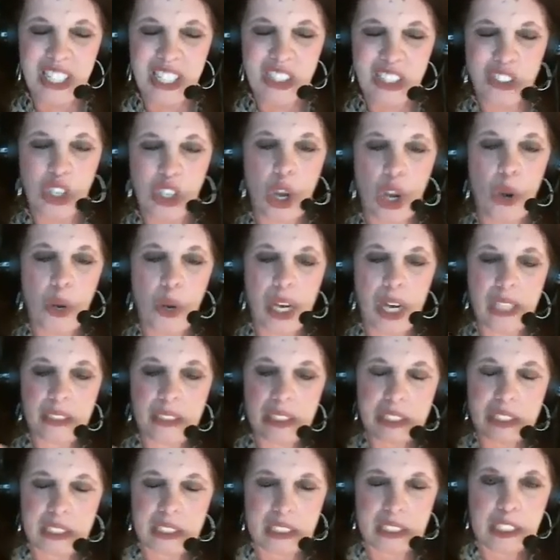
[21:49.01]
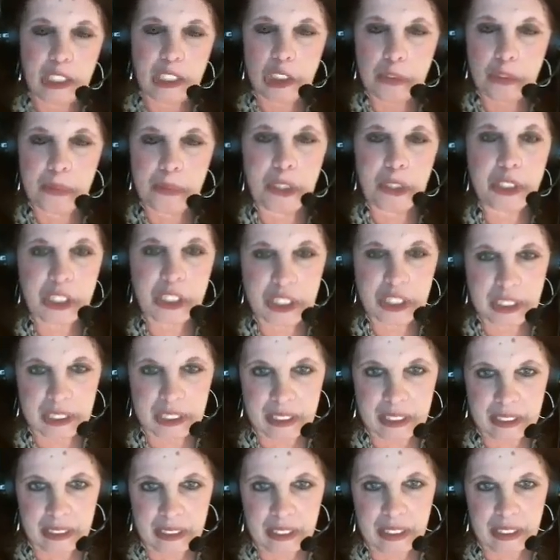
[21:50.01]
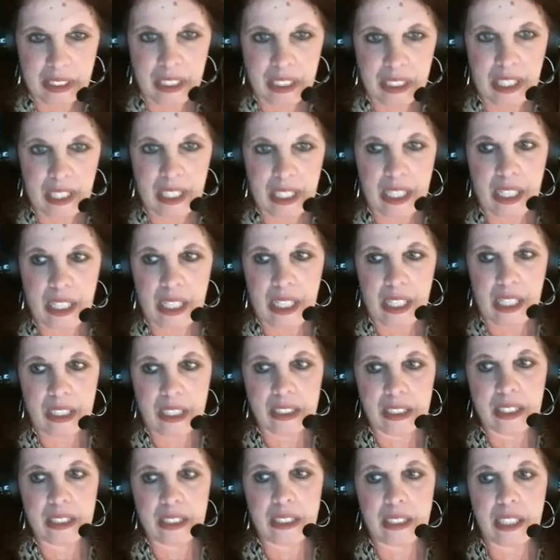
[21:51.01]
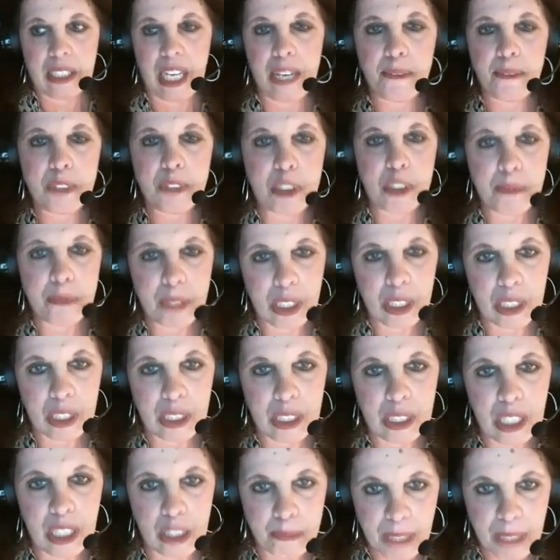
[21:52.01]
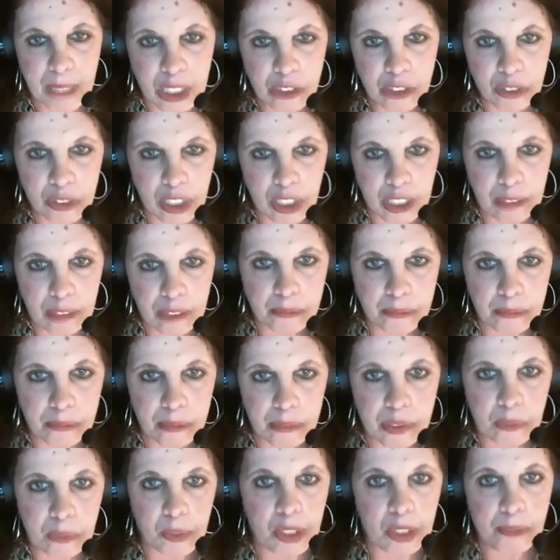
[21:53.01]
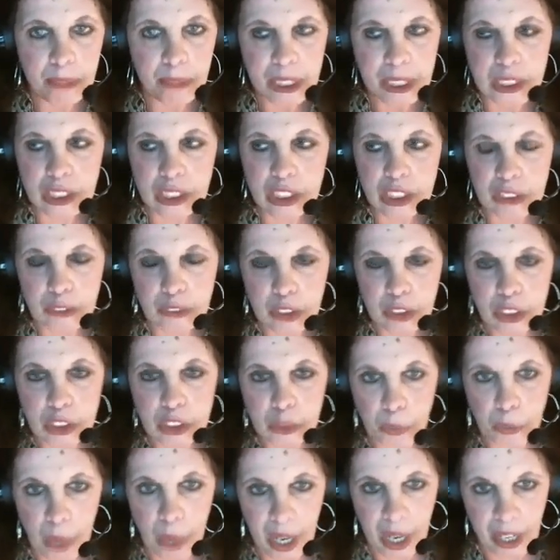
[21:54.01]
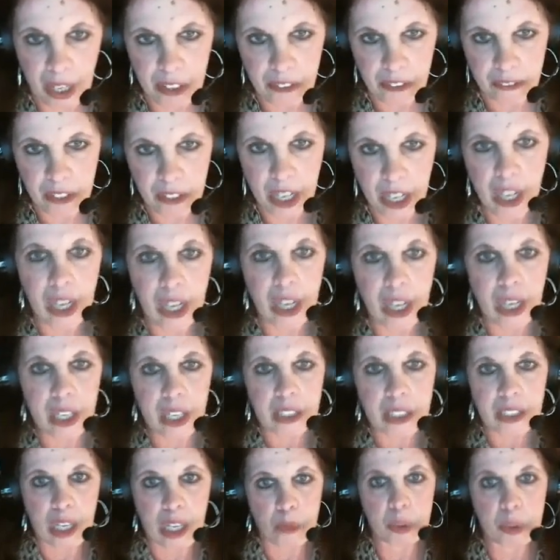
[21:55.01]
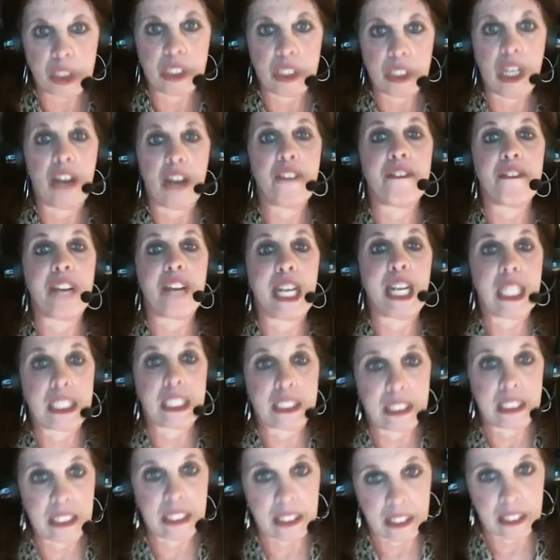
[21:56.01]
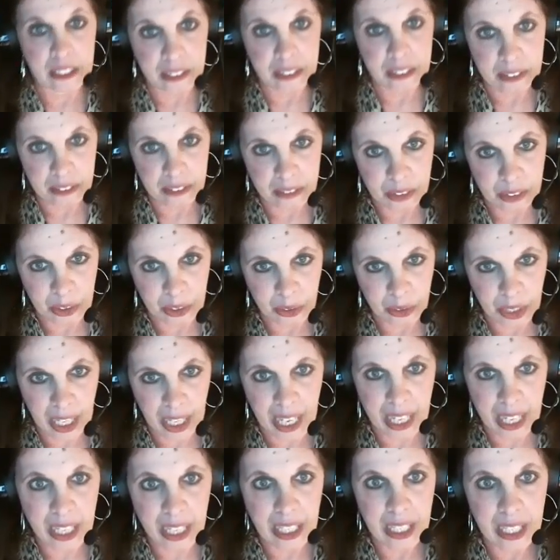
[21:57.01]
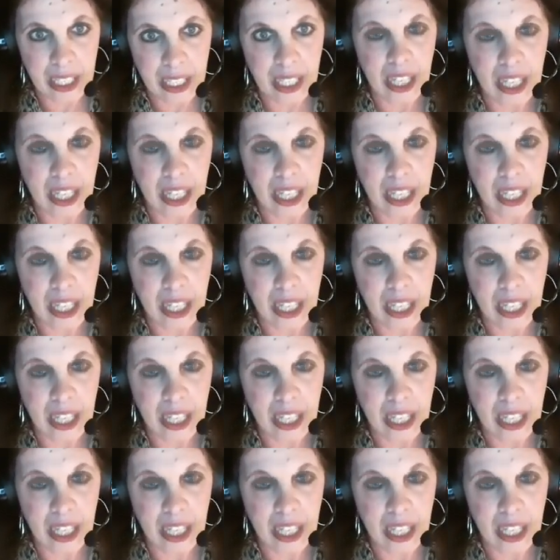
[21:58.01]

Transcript: So a deceased person came to me in my dreams with a message for his wife that was not validated. Okay.